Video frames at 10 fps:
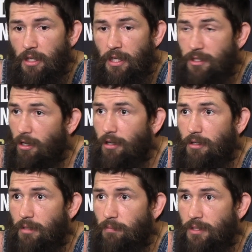it's hard.
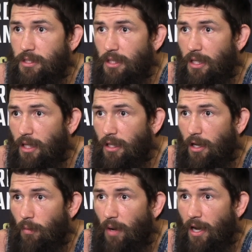It puts a, a
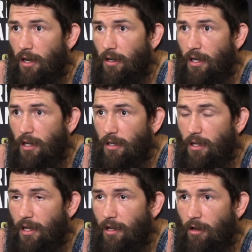lot of wear and,
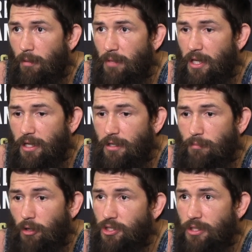and on me
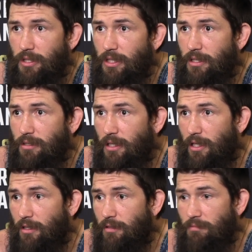emotionally
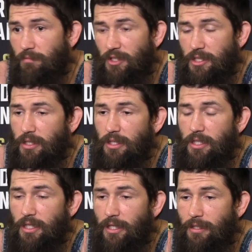and
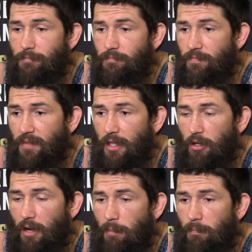physically, and you
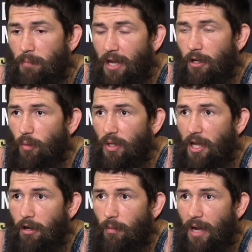know I'm better when
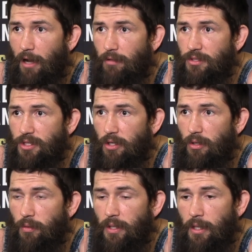they're around.
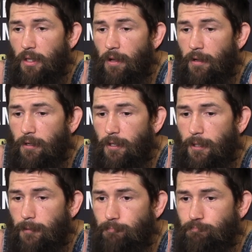So,
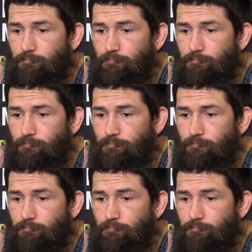um,